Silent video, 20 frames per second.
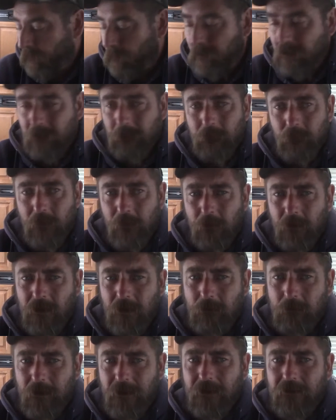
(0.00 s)
want
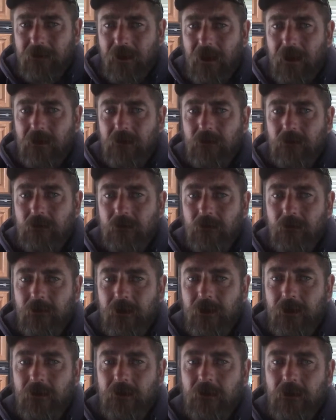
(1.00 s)
to break that,
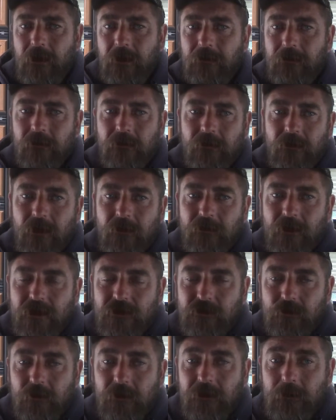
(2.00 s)
okay? And
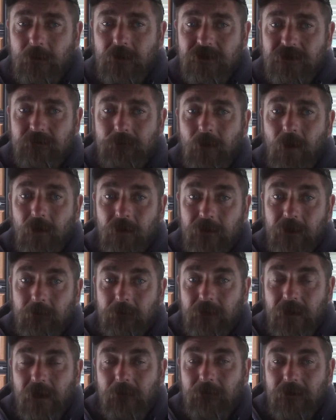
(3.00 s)
that's really what sparked
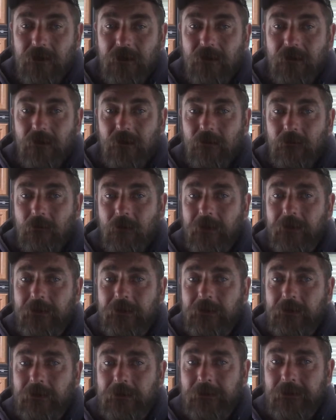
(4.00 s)
him coming here, right?
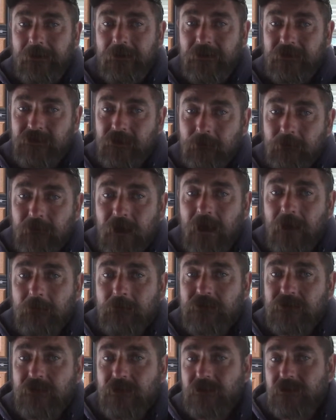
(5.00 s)

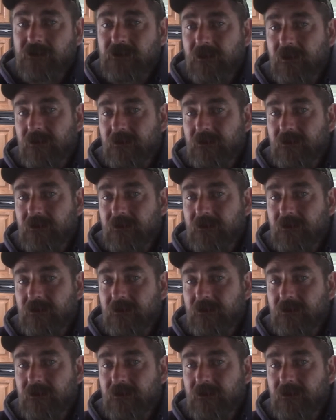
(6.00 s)
Sometimes it's